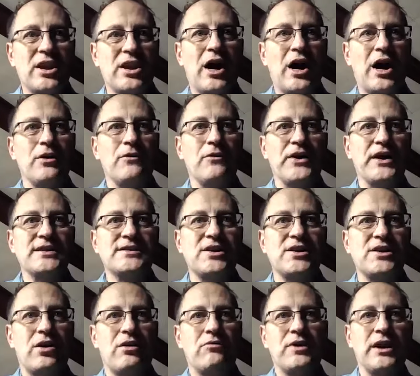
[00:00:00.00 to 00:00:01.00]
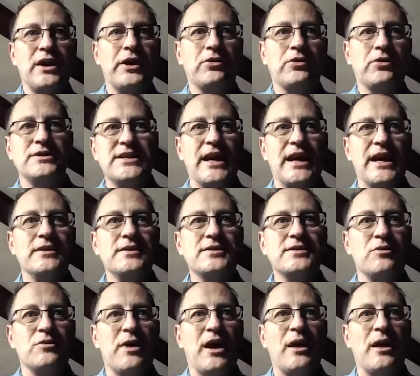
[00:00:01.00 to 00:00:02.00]
was a lot of things that are really contained.
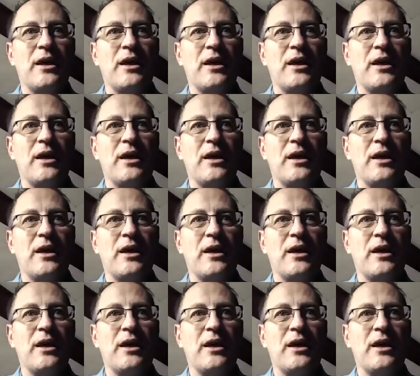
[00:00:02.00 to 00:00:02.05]
So